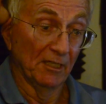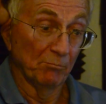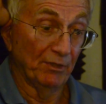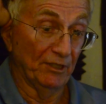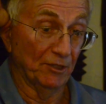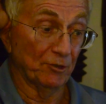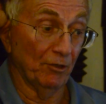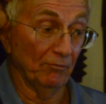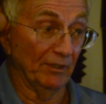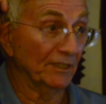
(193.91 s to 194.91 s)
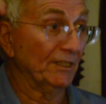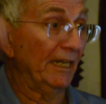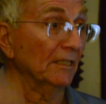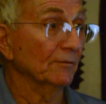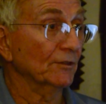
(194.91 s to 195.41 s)
But in the short run, it's a
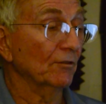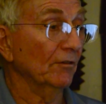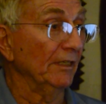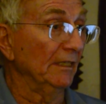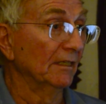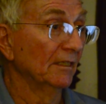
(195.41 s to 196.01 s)
hell of a story.